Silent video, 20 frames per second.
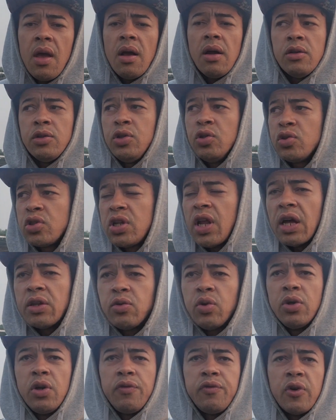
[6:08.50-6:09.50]
usually I
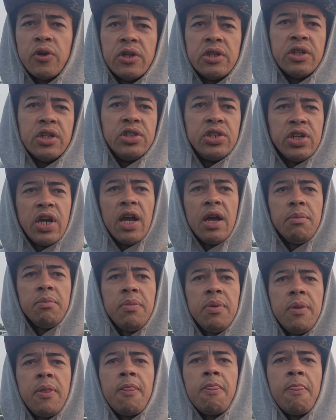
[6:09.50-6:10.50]
do it in front of the gym,
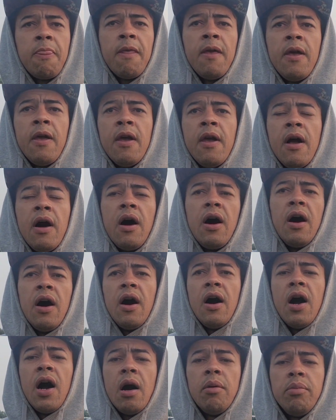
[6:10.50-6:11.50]

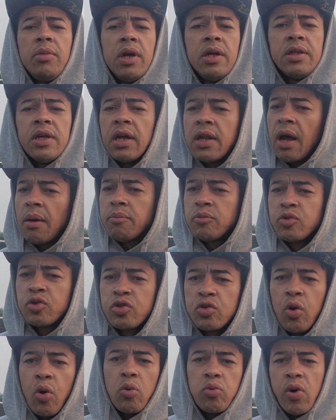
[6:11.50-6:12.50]
and then I'm just
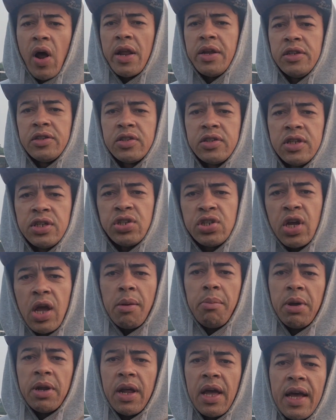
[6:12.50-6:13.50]
go right into the
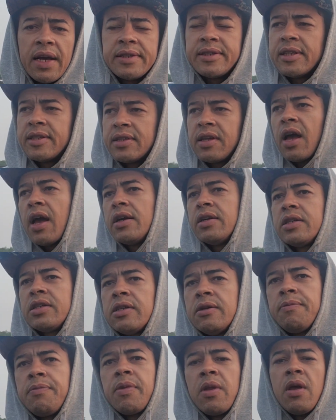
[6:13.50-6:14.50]
gym and I exercise.
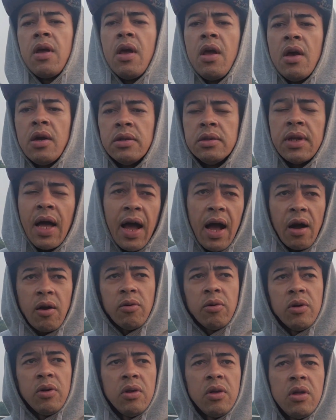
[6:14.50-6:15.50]
Now
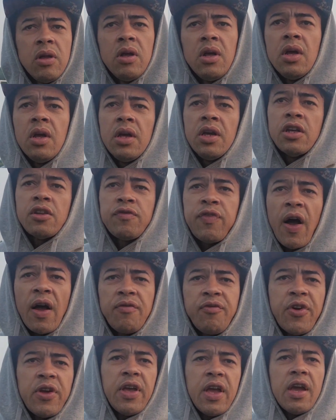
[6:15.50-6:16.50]
it's
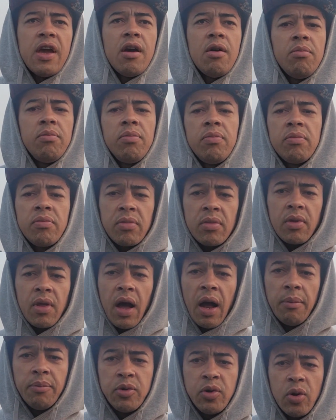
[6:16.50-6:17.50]
5 a.m.
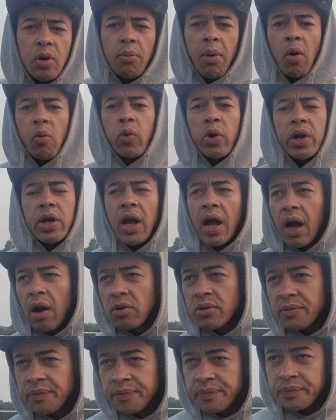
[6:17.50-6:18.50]
I'm doing my workout,
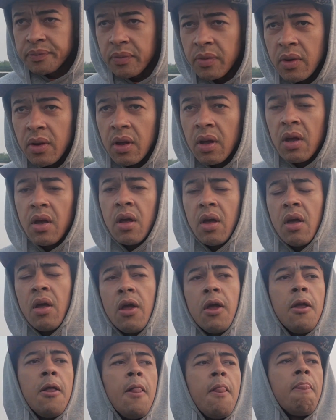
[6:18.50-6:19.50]

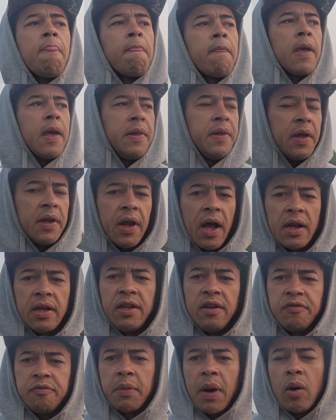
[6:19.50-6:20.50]
and then I
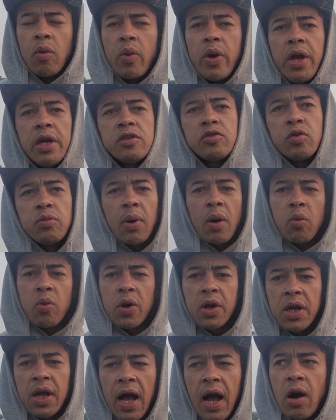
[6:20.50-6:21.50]
lift my weights, do my
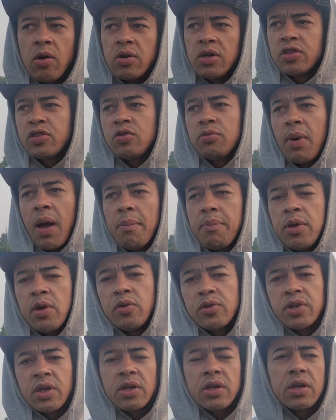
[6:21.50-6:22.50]
workout, listen to my
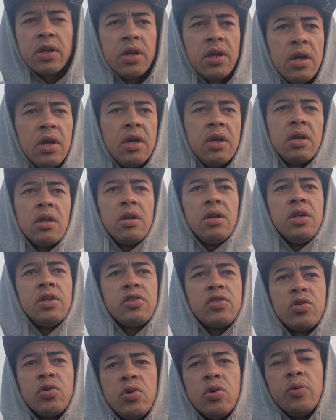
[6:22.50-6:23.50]
music, listen
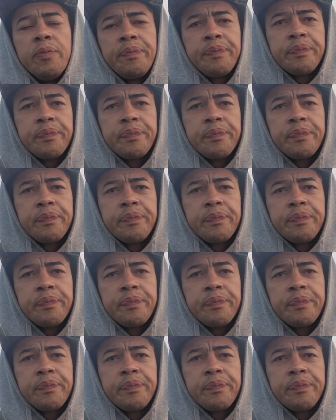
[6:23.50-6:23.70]
to